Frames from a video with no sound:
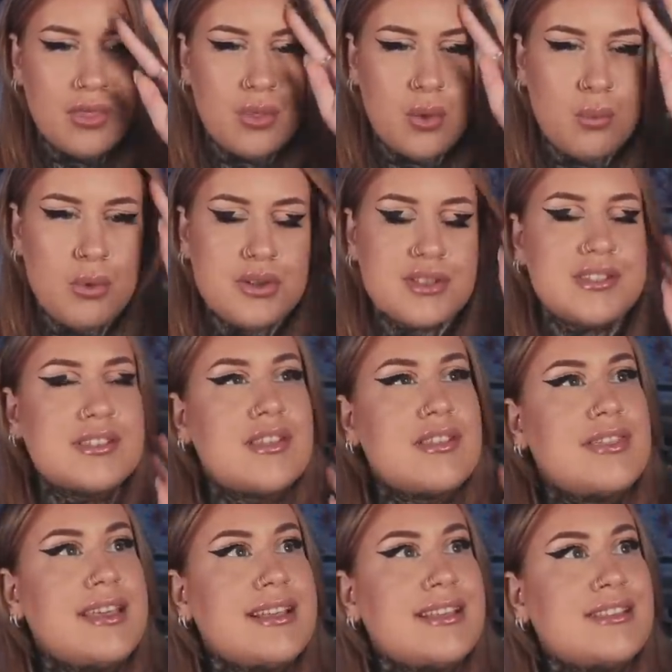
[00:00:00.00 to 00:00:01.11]
there was
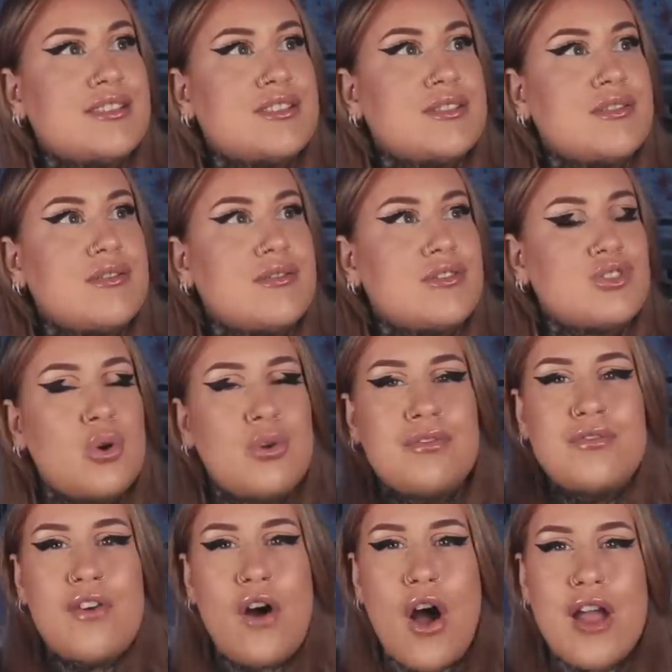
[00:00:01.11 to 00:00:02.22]
this sort
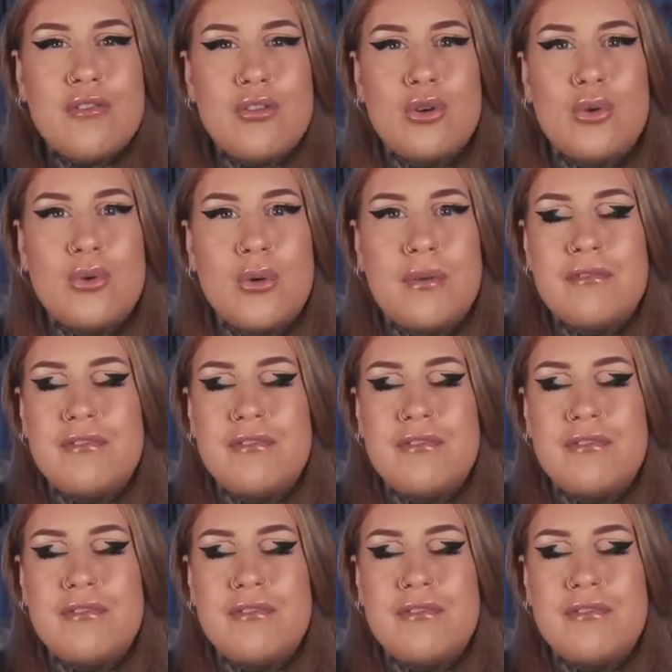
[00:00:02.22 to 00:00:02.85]
of viral